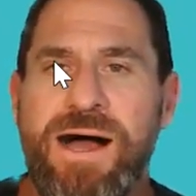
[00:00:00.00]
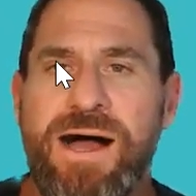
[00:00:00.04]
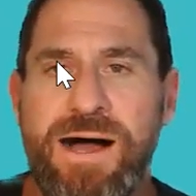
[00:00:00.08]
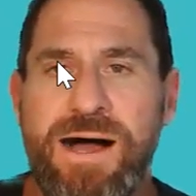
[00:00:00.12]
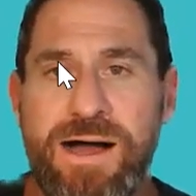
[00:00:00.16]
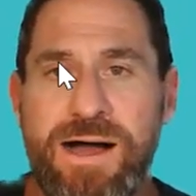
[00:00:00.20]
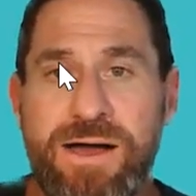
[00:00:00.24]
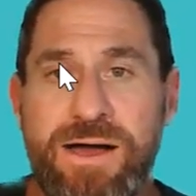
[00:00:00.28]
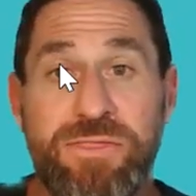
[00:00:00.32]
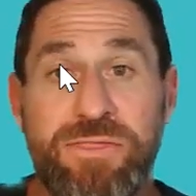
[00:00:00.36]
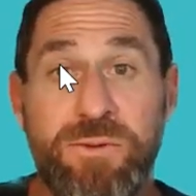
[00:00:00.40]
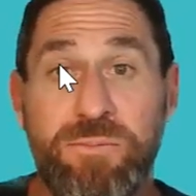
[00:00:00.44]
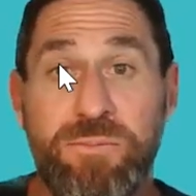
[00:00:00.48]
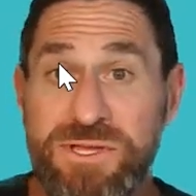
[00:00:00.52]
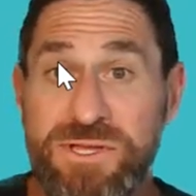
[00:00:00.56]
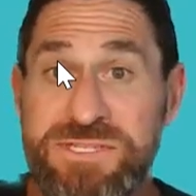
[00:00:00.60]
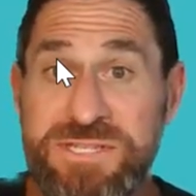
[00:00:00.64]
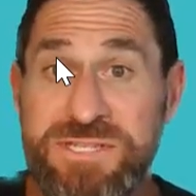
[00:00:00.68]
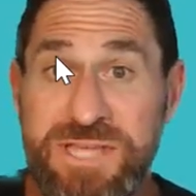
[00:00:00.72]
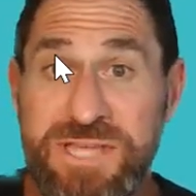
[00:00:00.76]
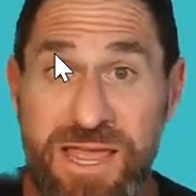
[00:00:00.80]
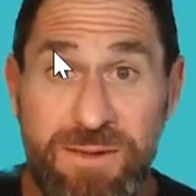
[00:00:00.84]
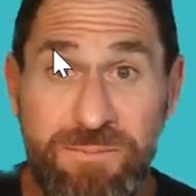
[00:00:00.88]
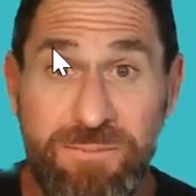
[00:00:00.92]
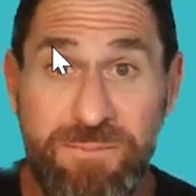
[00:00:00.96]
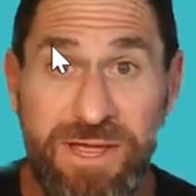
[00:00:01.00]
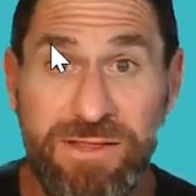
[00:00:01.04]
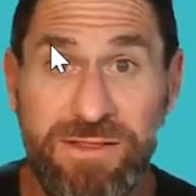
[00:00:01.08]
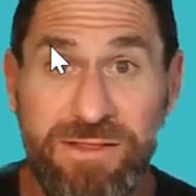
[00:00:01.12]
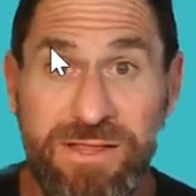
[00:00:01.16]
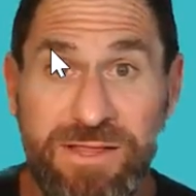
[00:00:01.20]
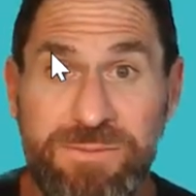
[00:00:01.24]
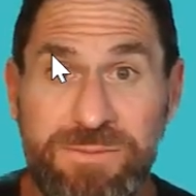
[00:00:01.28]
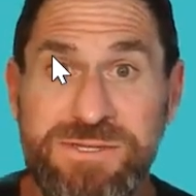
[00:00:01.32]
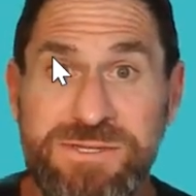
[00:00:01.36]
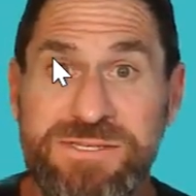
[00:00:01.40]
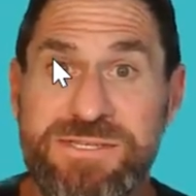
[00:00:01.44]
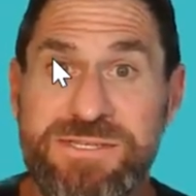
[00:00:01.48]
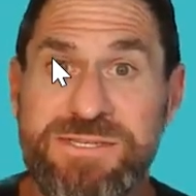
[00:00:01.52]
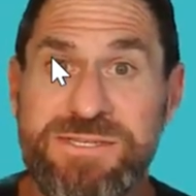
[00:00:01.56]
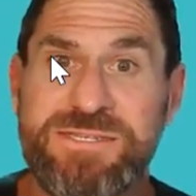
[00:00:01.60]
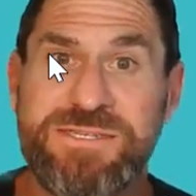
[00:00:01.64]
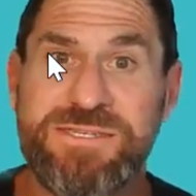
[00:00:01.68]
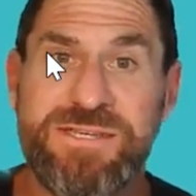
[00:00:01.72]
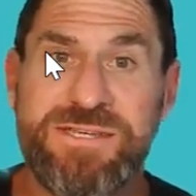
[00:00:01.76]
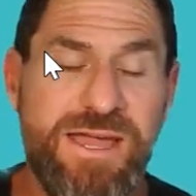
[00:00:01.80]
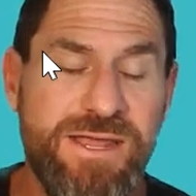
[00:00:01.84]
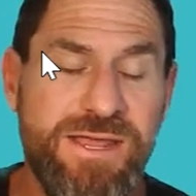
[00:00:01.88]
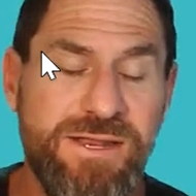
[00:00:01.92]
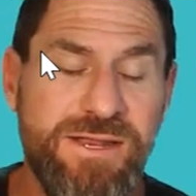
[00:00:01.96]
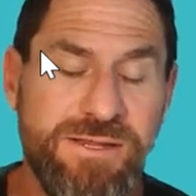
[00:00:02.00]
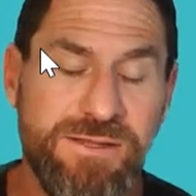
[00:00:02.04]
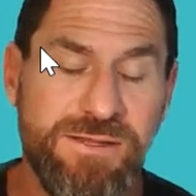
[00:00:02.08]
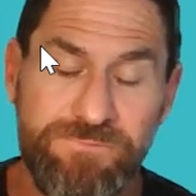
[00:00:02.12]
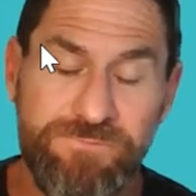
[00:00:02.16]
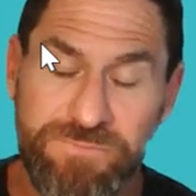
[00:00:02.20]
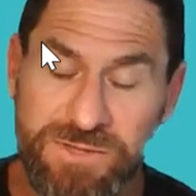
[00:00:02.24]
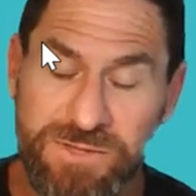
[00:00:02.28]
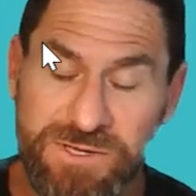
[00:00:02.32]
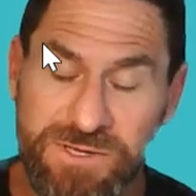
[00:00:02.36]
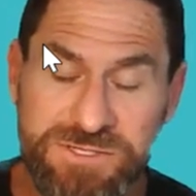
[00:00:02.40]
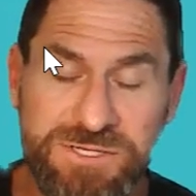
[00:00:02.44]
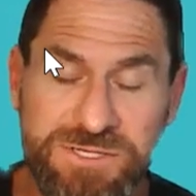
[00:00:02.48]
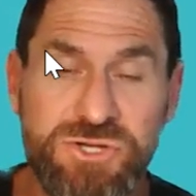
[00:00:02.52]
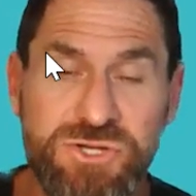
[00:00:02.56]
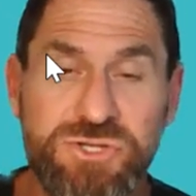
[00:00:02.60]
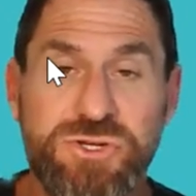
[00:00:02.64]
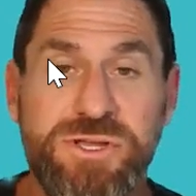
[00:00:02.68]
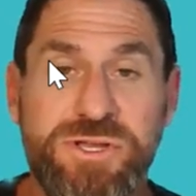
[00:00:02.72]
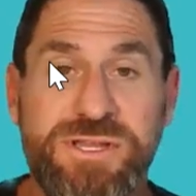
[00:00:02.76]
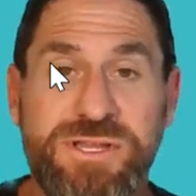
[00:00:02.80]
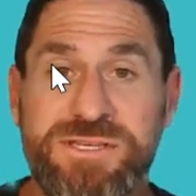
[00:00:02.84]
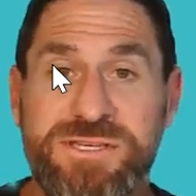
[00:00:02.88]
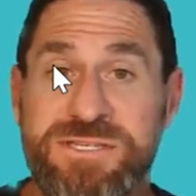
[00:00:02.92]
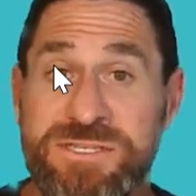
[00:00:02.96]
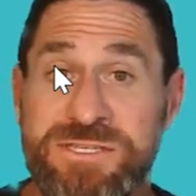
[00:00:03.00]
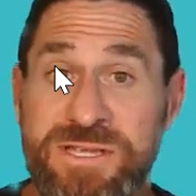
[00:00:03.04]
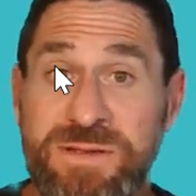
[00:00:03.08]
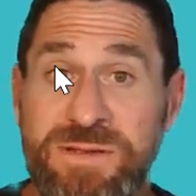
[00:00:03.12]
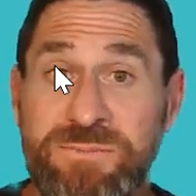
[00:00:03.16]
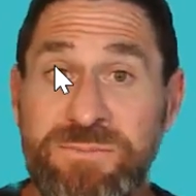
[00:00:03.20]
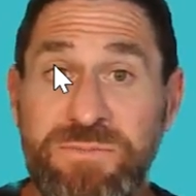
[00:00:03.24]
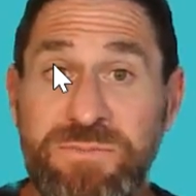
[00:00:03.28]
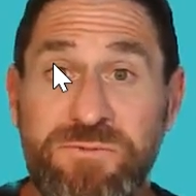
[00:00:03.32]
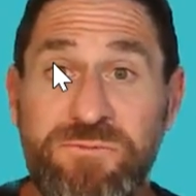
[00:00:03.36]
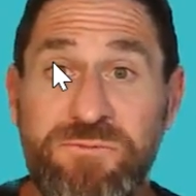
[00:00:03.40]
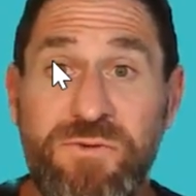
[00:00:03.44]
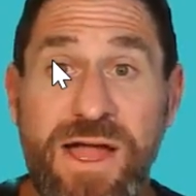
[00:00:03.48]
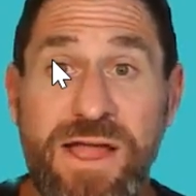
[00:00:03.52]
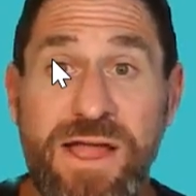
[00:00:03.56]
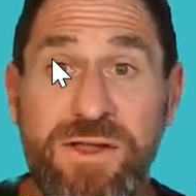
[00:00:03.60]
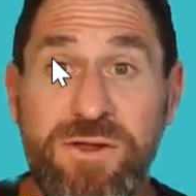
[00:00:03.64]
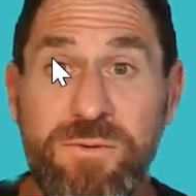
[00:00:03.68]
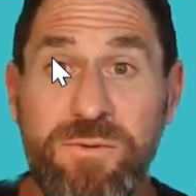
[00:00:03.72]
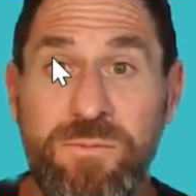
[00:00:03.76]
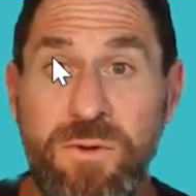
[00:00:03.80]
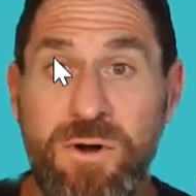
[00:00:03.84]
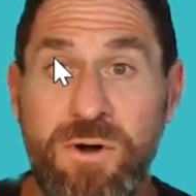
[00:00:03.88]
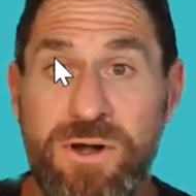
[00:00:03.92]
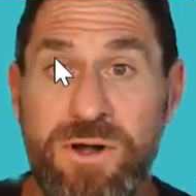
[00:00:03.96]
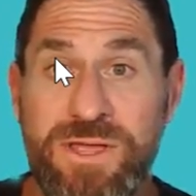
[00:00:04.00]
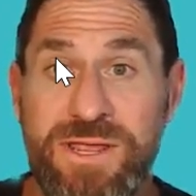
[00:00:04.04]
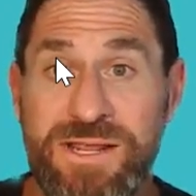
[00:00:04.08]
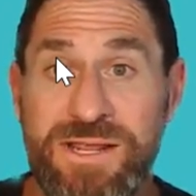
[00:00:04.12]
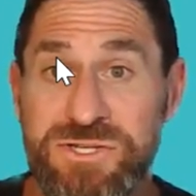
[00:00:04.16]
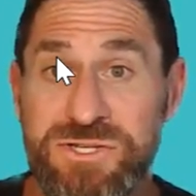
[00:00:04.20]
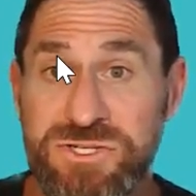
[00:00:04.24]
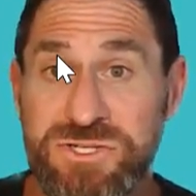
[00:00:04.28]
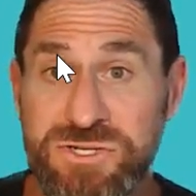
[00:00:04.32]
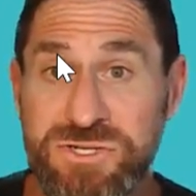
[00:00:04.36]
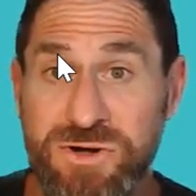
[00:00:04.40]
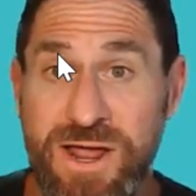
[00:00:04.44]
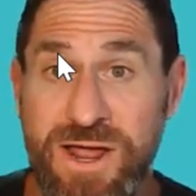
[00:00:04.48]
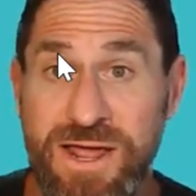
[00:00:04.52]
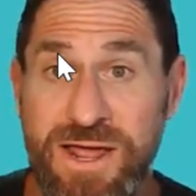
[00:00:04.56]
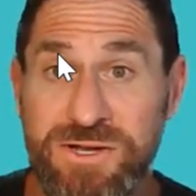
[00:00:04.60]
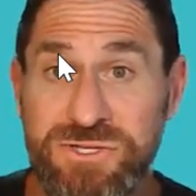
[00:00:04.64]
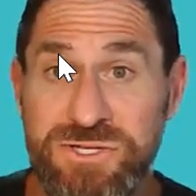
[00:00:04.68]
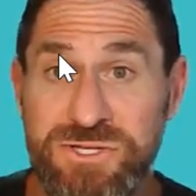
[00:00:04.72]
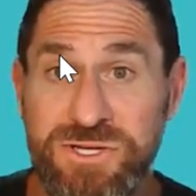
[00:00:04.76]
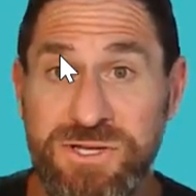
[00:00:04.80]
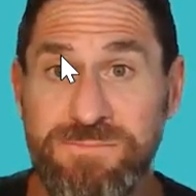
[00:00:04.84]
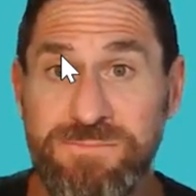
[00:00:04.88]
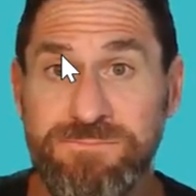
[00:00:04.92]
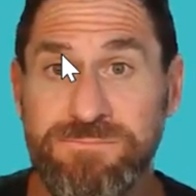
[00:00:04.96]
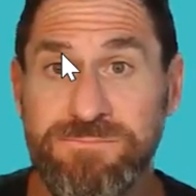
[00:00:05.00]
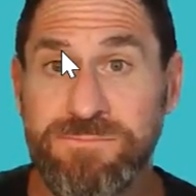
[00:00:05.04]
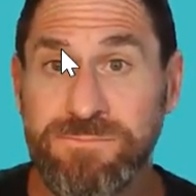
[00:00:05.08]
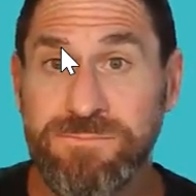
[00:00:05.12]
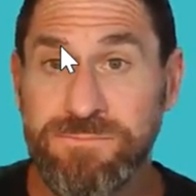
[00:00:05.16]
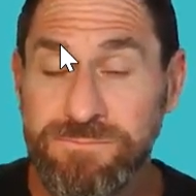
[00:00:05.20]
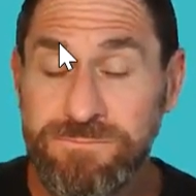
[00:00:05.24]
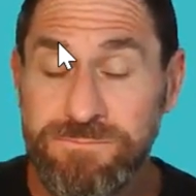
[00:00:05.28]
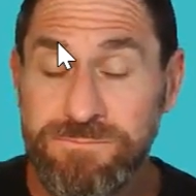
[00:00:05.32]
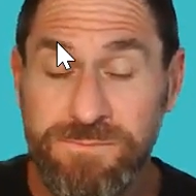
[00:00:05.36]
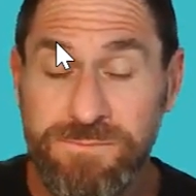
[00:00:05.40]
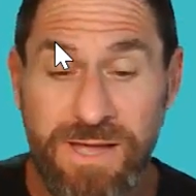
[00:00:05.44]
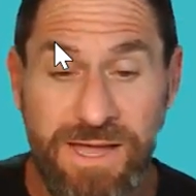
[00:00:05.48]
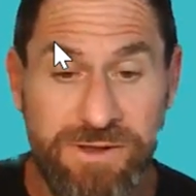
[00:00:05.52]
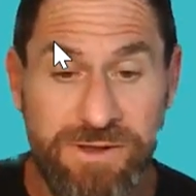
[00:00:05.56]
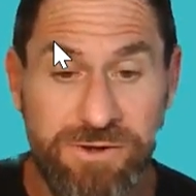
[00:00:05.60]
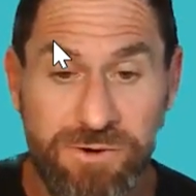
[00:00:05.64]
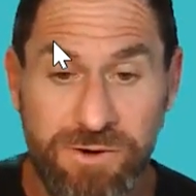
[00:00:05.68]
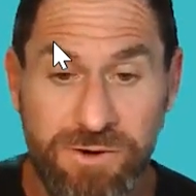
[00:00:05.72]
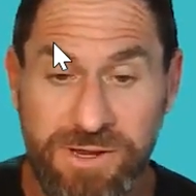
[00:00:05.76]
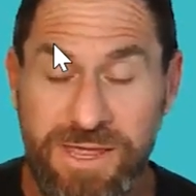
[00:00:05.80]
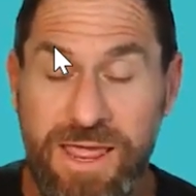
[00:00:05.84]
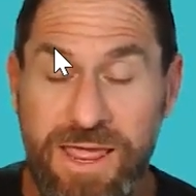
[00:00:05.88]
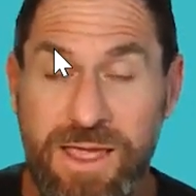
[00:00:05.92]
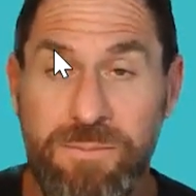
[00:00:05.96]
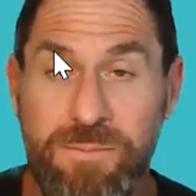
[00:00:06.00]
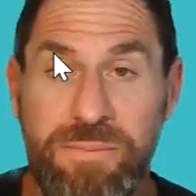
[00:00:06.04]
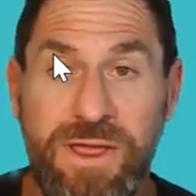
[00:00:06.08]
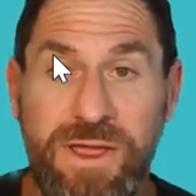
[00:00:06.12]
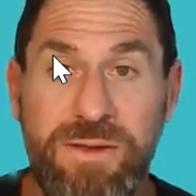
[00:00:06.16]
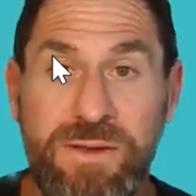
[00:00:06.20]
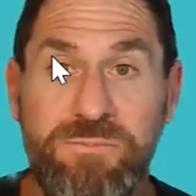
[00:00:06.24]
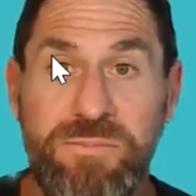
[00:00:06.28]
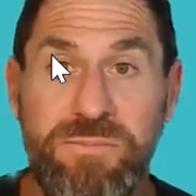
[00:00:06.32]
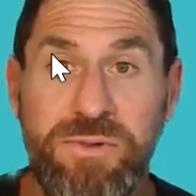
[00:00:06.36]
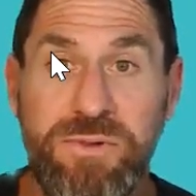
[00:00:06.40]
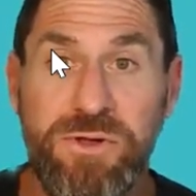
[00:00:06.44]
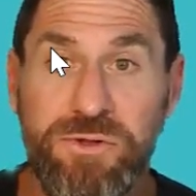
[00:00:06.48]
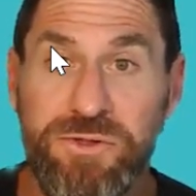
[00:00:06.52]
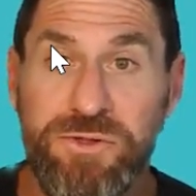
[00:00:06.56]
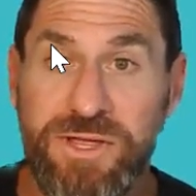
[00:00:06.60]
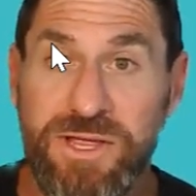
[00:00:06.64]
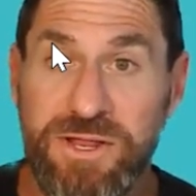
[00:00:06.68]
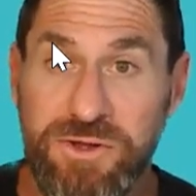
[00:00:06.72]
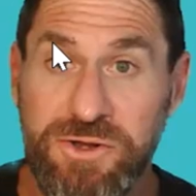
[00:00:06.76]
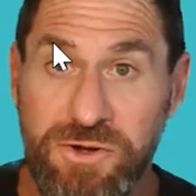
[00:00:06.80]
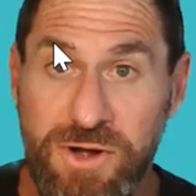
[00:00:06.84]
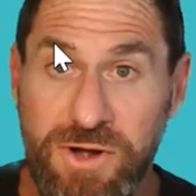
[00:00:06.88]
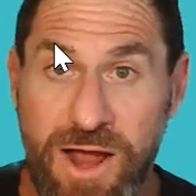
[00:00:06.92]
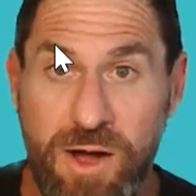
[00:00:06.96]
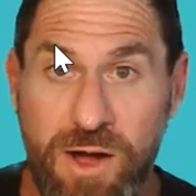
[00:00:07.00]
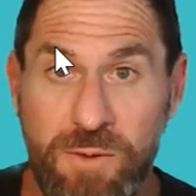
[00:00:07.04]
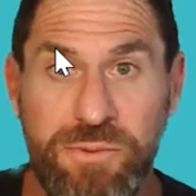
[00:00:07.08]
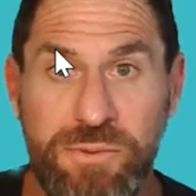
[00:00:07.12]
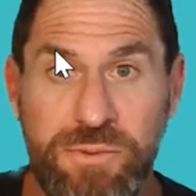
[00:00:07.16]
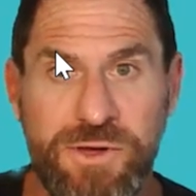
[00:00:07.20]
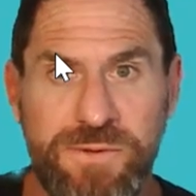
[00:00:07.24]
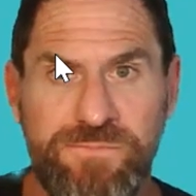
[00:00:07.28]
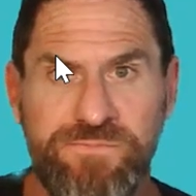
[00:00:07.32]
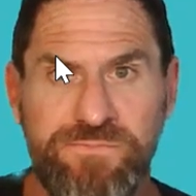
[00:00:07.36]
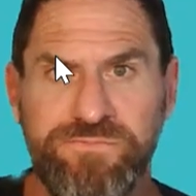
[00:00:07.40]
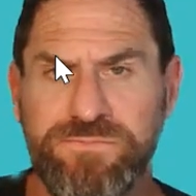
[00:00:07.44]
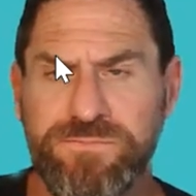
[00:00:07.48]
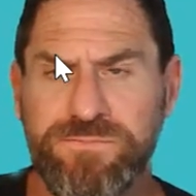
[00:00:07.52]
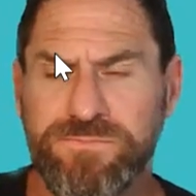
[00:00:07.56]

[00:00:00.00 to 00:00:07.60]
The Bliss Campaign Lab is designed essentially to simplify your marketing strategy and your campaign building and your output,